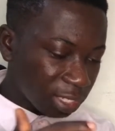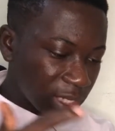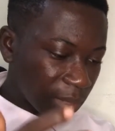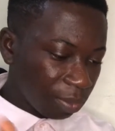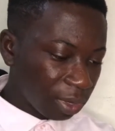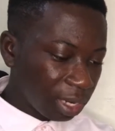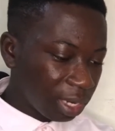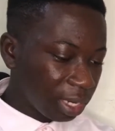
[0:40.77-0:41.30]

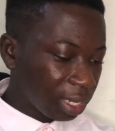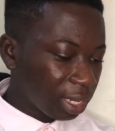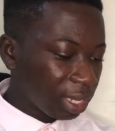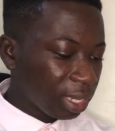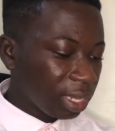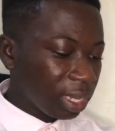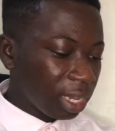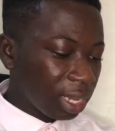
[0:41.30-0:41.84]
tap on link
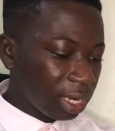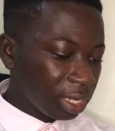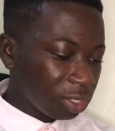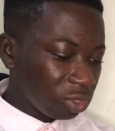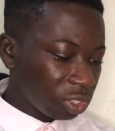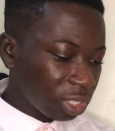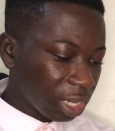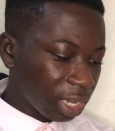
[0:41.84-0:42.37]
and then
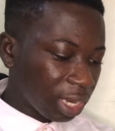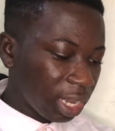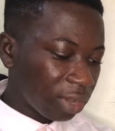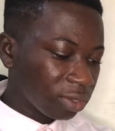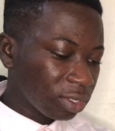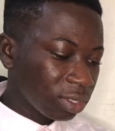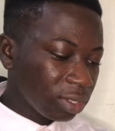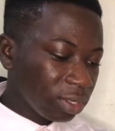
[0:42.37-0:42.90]
to check it out.